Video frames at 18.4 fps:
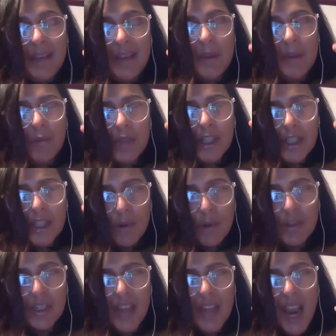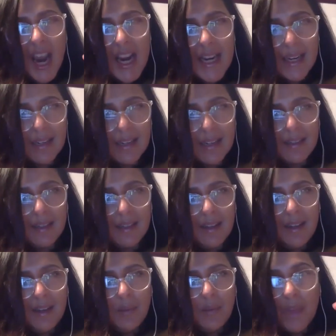It was so tight
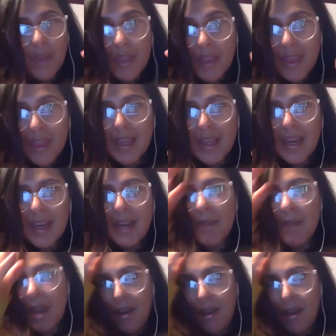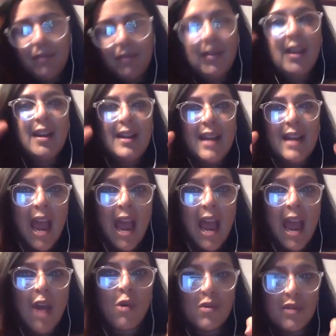with the theme of
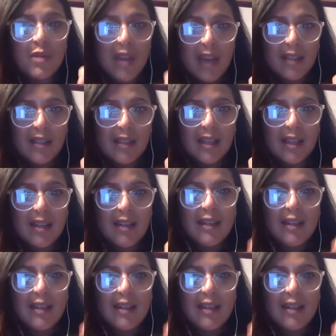now who gets it.